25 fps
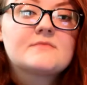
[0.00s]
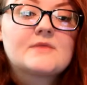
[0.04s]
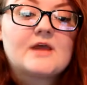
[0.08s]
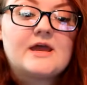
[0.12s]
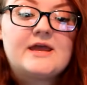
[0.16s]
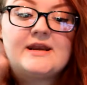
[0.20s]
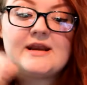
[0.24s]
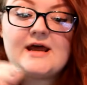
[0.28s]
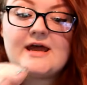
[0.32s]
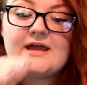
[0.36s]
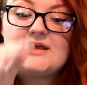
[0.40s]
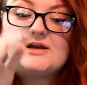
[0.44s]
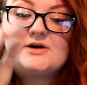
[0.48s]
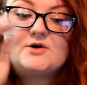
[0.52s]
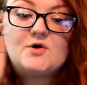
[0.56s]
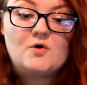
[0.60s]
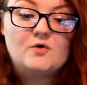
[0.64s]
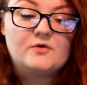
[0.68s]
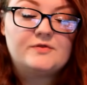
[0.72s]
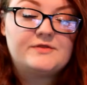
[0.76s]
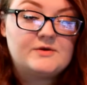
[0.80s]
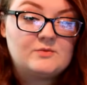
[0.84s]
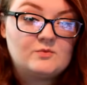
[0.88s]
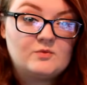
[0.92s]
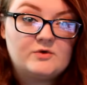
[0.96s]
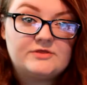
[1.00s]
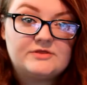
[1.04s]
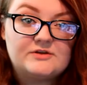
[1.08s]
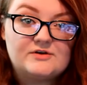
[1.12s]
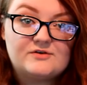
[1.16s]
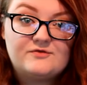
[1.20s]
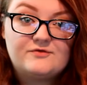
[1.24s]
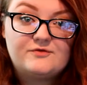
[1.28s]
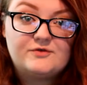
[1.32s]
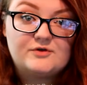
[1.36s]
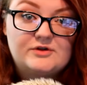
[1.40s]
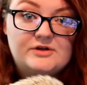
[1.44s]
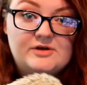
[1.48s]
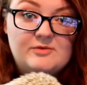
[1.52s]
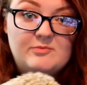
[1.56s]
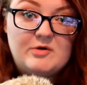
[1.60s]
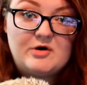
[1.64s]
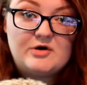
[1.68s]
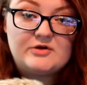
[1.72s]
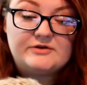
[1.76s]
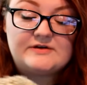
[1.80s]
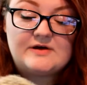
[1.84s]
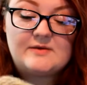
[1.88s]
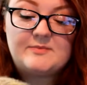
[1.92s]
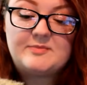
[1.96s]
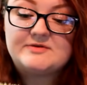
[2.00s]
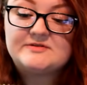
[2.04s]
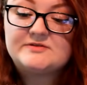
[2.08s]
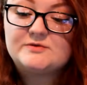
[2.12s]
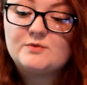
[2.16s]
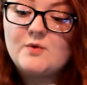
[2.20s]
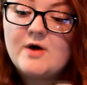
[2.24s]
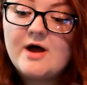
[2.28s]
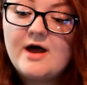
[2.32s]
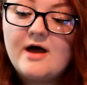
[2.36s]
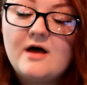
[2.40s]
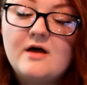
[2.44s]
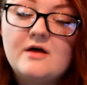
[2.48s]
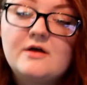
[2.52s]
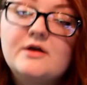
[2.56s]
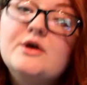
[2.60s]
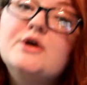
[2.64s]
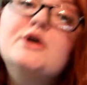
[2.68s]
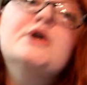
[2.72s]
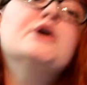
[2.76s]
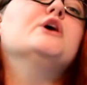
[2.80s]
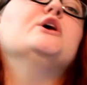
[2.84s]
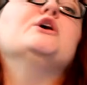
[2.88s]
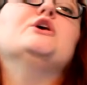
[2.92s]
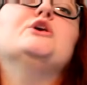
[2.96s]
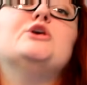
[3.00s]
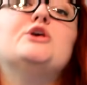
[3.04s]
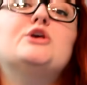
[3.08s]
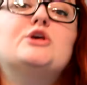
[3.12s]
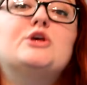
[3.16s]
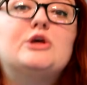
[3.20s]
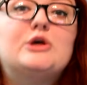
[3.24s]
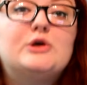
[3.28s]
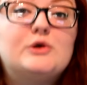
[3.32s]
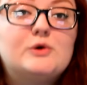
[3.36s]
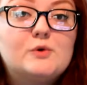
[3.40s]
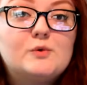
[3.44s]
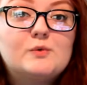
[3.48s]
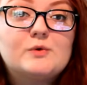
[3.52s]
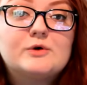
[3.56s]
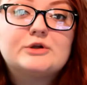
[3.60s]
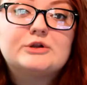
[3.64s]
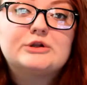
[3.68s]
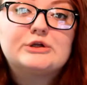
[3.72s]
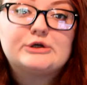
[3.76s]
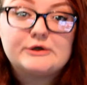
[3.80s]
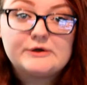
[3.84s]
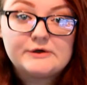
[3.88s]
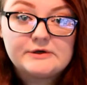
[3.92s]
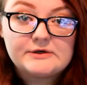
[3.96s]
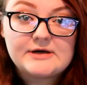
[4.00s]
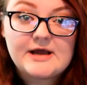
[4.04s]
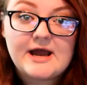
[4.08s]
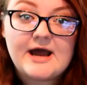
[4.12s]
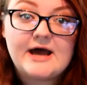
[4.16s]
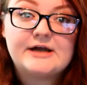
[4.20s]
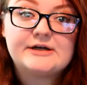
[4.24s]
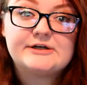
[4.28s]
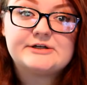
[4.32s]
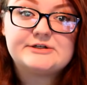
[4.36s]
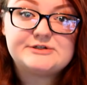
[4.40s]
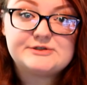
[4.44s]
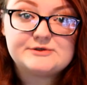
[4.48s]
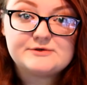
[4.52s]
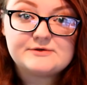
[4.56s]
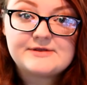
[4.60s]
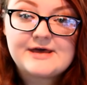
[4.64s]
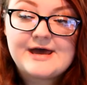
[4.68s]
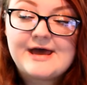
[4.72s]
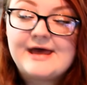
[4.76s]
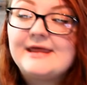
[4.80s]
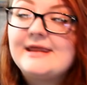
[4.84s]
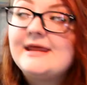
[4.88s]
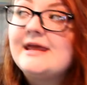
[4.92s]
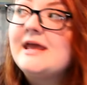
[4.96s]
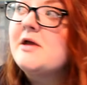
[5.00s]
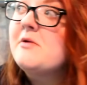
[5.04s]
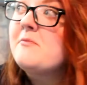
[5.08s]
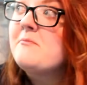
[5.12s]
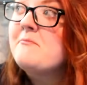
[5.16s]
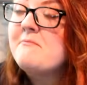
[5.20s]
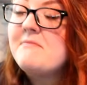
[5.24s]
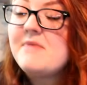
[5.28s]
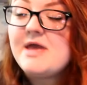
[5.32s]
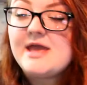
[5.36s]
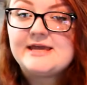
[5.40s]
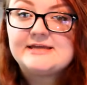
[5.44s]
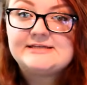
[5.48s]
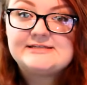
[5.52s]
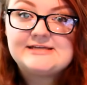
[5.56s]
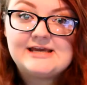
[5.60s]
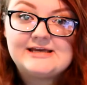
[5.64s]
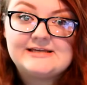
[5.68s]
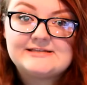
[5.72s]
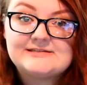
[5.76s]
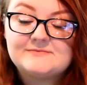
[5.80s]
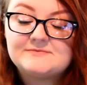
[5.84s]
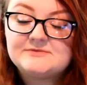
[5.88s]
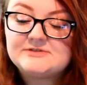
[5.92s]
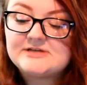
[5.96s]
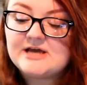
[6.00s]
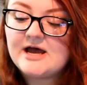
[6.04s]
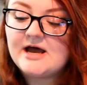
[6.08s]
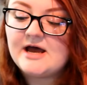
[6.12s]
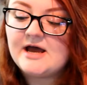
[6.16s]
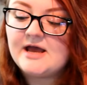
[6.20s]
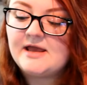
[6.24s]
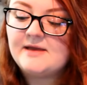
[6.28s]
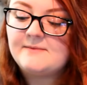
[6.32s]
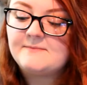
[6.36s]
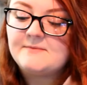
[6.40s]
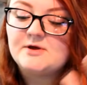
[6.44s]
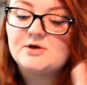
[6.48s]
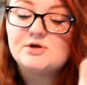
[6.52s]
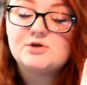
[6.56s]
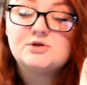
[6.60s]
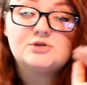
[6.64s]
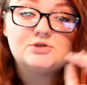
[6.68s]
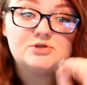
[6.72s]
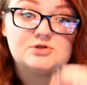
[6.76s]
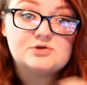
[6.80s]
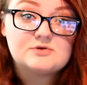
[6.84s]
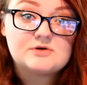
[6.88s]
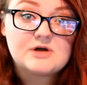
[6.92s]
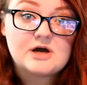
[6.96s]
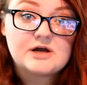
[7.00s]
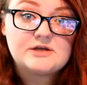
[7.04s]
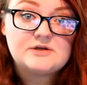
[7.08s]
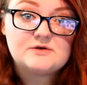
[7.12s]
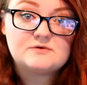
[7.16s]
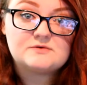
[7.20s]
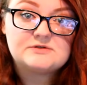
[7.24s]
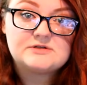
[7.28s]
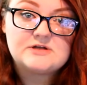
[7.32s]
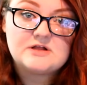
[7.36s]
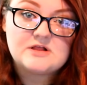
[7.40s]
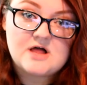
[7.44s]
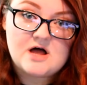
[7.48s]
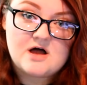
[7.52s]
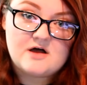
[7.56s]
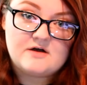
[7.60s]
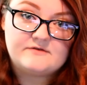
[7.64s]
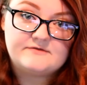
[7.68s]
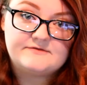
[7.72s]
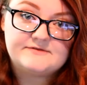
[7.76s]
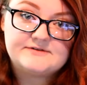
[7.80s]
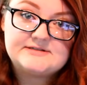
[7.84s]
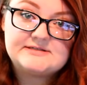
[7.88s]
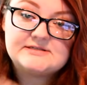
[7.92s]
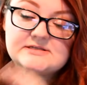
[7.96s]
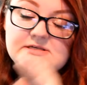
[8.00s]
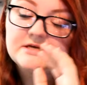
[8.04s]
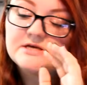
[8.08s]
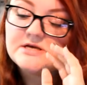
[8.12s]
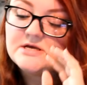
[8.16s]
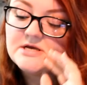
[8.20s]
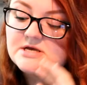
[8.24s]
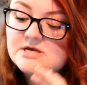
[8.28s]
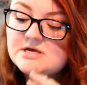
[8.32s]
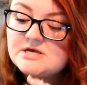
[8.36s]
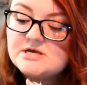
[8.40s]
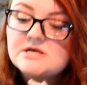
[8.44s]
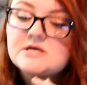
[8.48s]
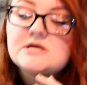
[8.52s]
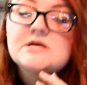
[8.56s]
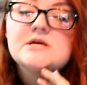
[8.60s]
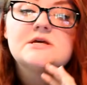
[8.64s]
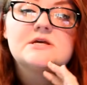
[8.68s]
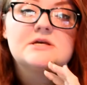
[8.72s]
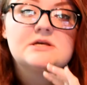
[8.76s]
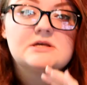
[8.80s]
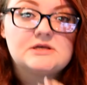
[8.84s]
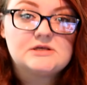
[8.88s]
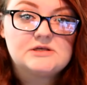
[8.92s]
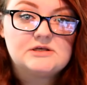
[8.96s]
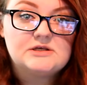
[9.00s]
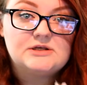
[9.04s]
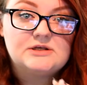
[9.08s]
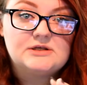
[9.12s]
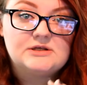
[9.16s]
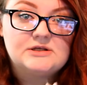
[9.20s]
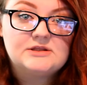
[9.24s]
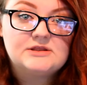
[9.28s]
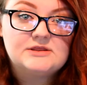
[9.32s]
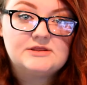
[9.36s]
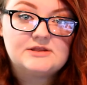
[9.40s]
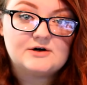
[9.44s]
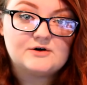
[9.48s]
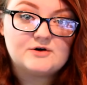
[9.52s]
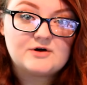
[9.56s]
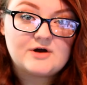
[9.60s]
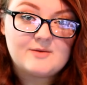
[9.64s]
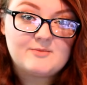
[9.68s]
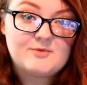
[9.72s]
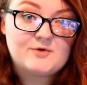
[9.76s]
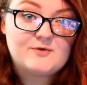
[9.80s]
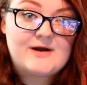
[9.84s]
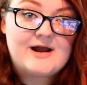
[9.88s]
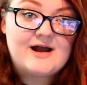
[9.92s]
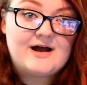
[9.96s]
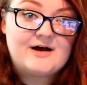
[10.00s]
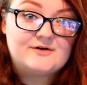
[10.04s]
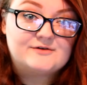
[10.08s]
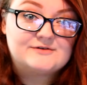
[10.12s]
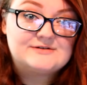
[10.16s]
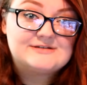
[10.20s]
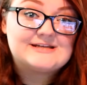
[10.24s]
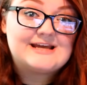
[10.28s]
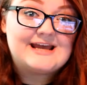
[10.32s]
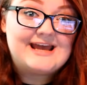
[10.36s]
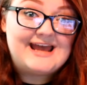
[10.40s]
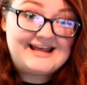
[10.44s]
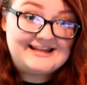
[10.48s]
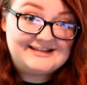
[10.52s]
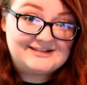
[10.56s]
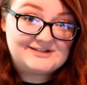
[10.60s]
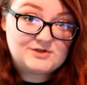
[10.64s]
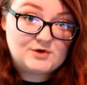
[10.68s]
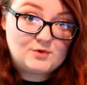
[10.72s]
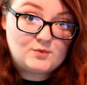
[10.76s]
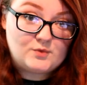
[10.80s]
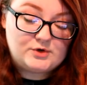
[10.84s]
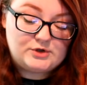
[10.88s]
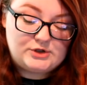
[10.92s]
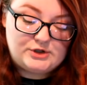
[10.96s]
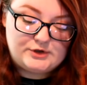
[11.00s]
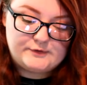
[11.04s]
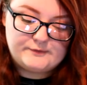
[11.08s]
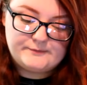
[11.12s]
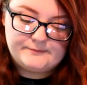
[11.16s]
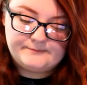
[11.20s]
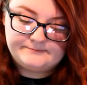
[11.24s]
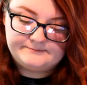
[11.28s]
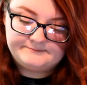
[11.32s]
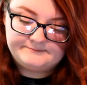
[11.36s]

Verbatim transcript: and I can hold them when they're fully balled up as well. You will learn how to do that. It may take some time. Do not use gloves. They'll come around, and so will you.